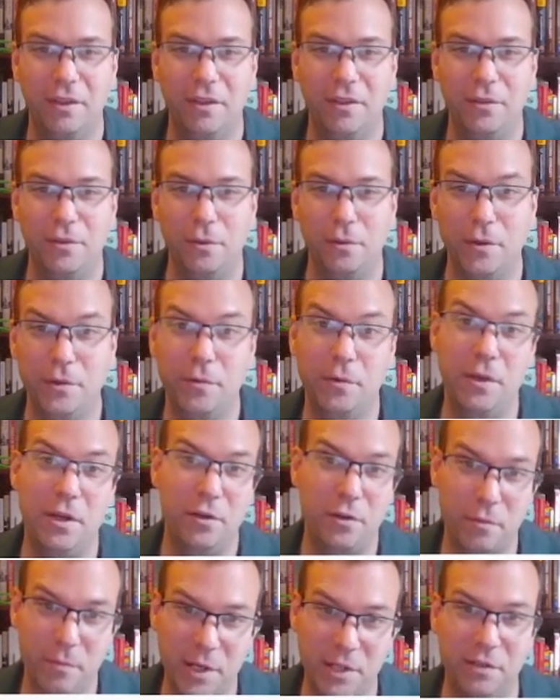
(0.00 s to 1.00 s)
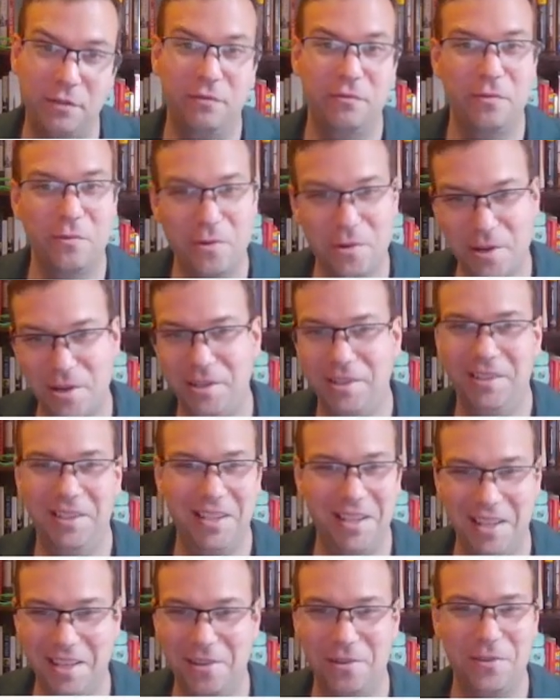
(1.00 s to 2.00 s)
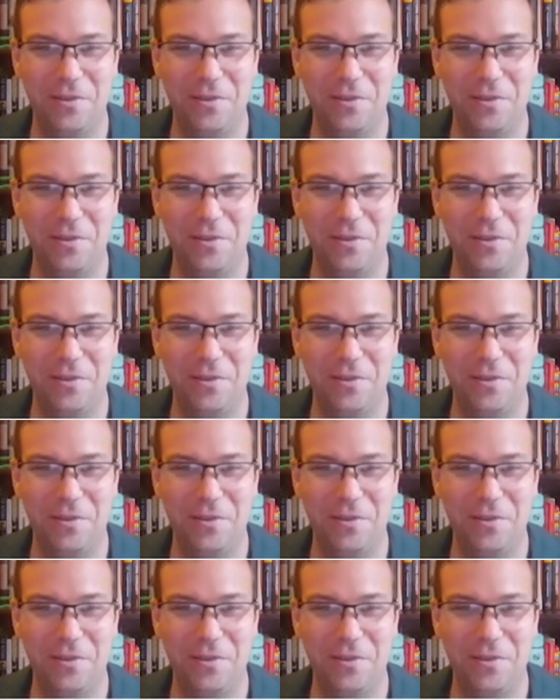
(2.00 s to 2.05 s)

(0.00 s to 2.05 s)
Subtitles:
So this will increment to 4, it'll